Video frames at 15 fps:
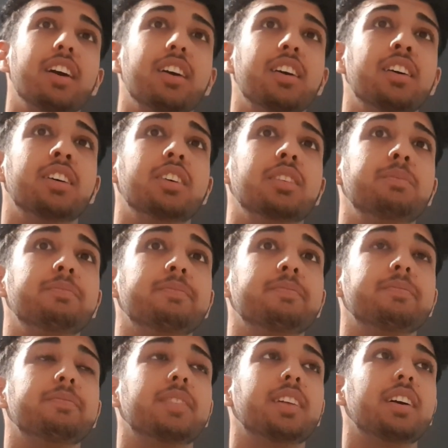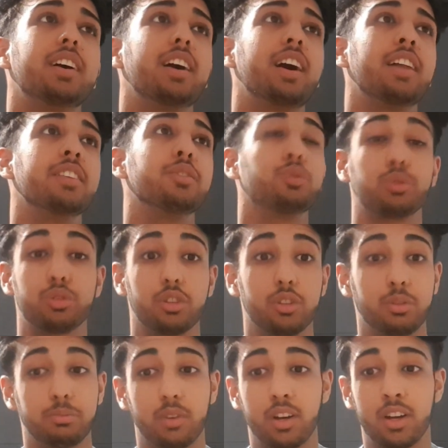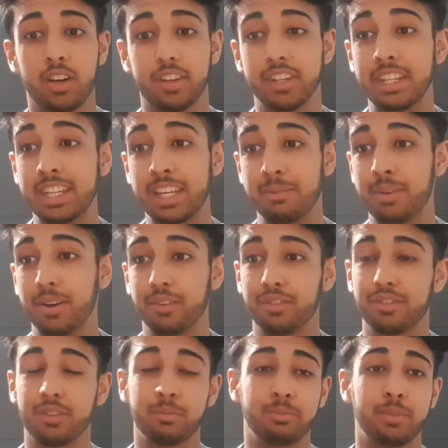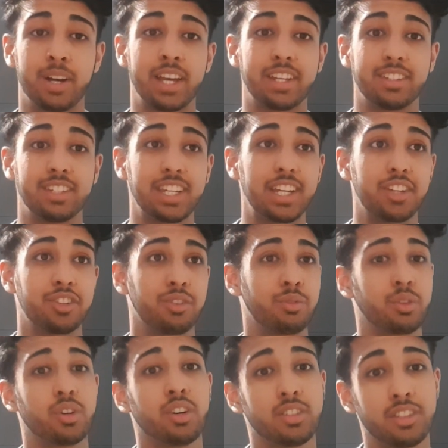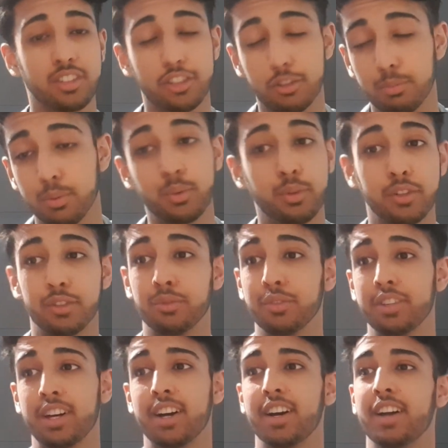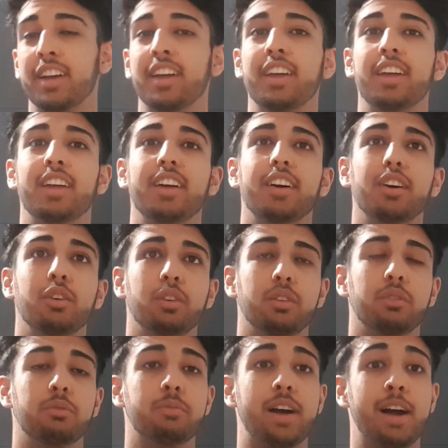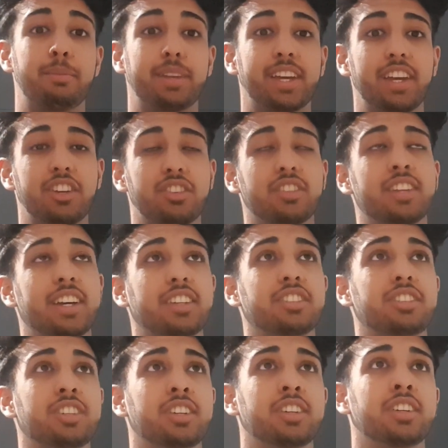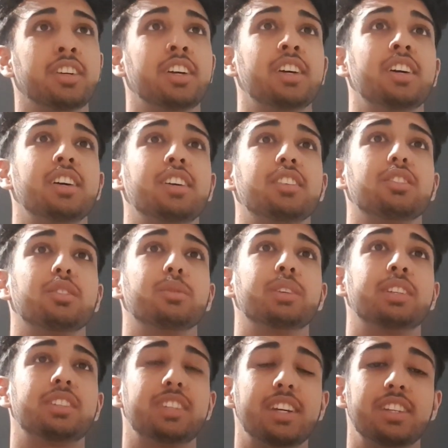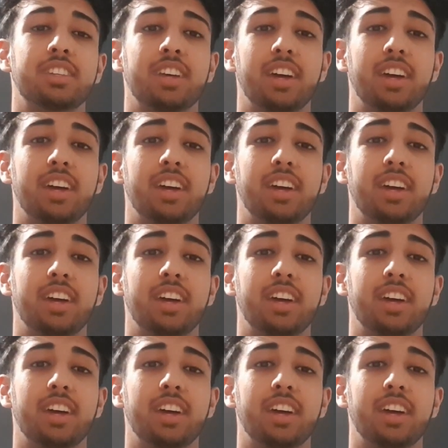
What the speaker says: and also an email from my head teacher regarding support and all that, my application next year. So it did